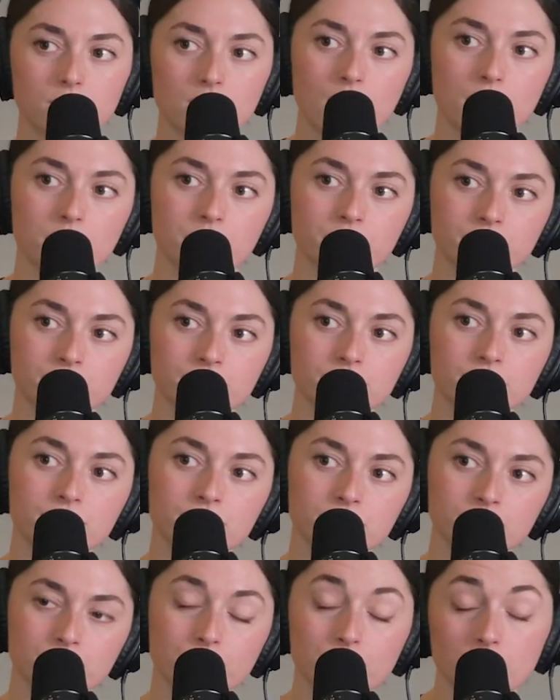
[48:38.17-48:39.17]
Yep.
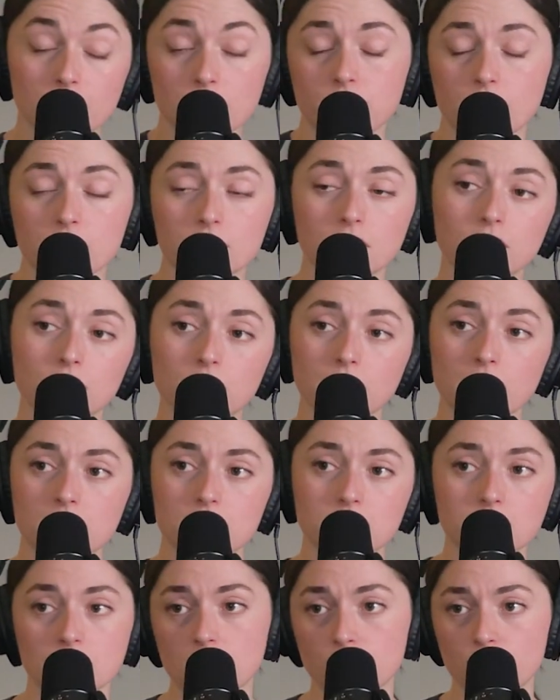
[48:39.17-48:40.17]
But they're fun little
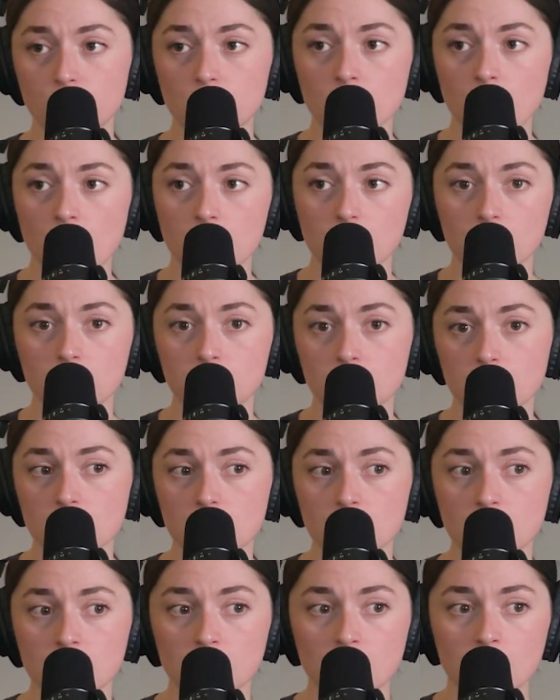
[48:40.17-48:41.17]
gigs. Like if you're not going to
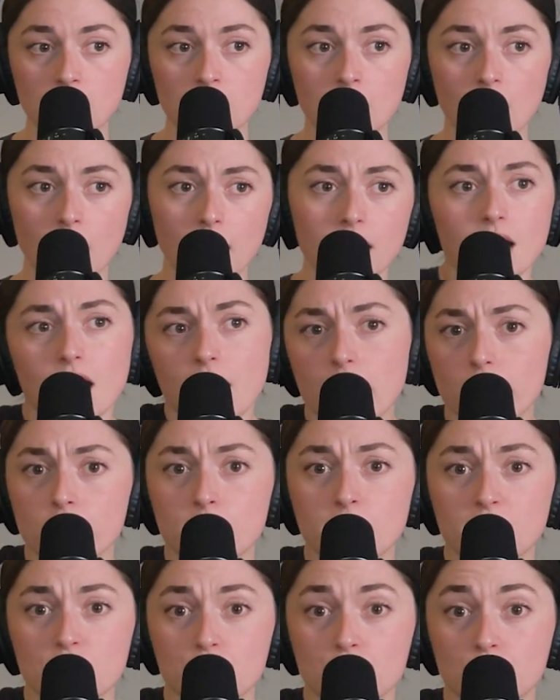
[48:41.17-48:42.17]
be, and not
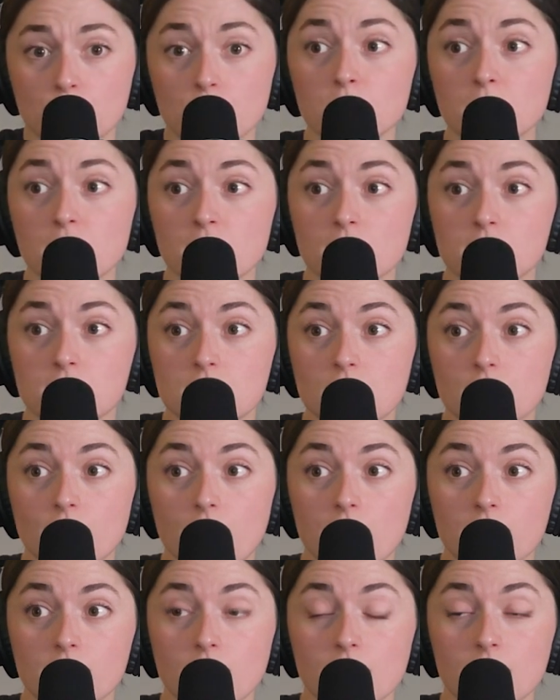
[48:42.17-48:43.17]
everybody should be a
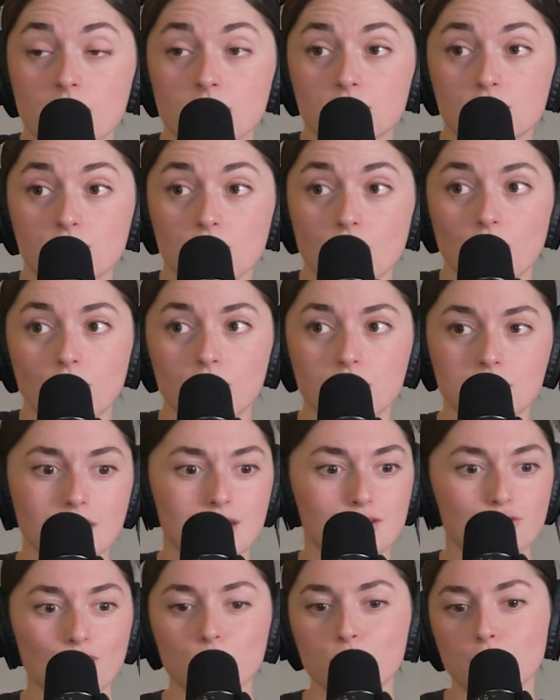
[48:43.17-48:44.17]
CFI, right? Yeah. So it's
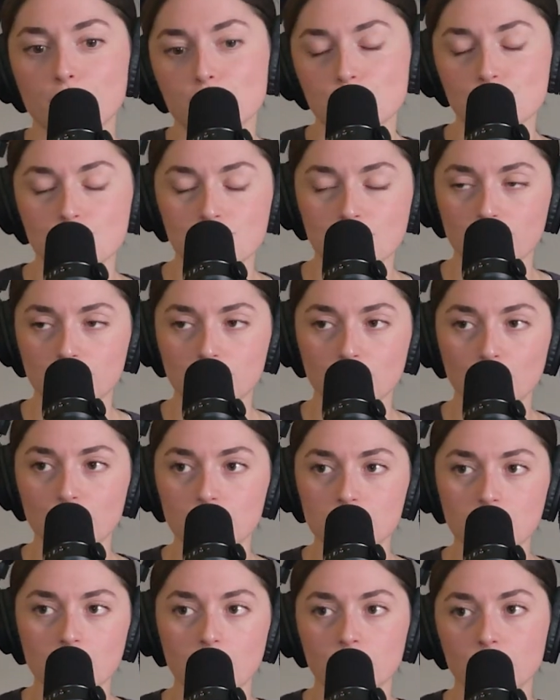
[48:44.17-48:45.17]
like, don't pressure yourself to go
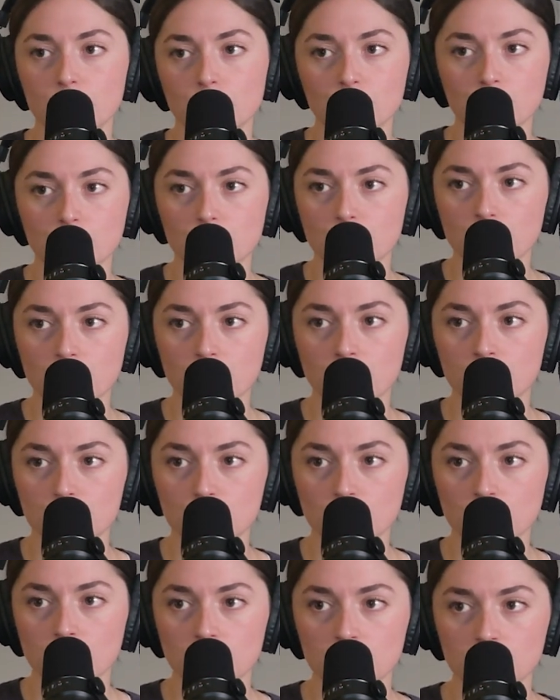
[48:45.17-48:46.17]
into that if you don't think you're going to
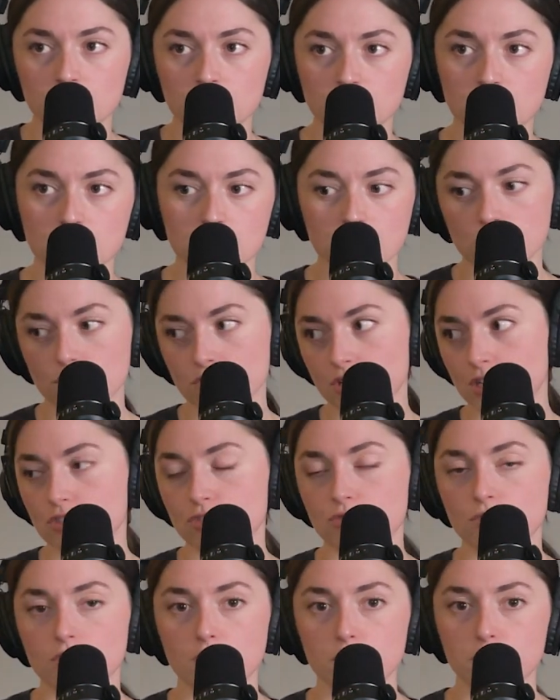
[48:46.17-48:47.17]
enjoy it. Because then you're going to
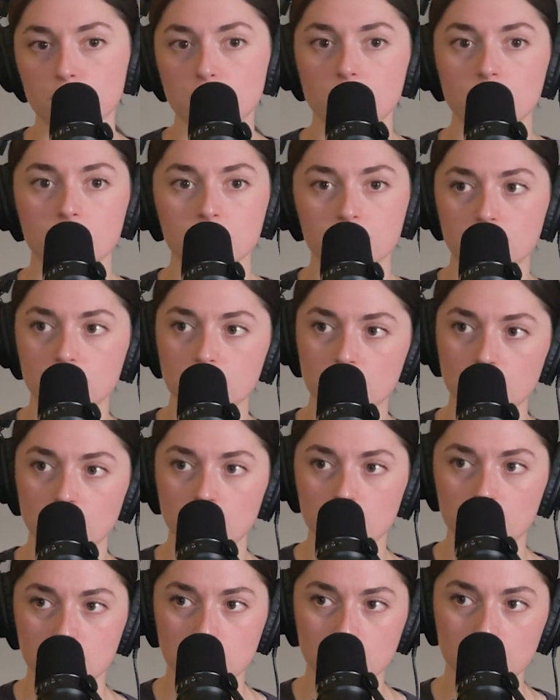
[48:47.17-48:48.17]
screw up your
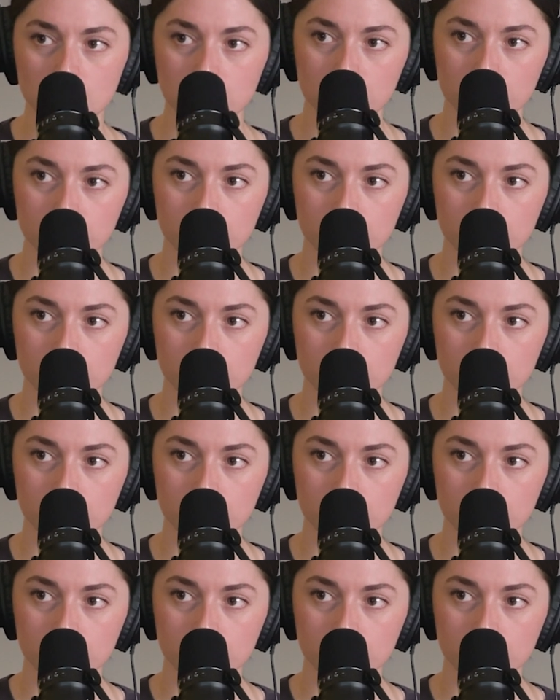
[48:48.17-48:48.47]
students too.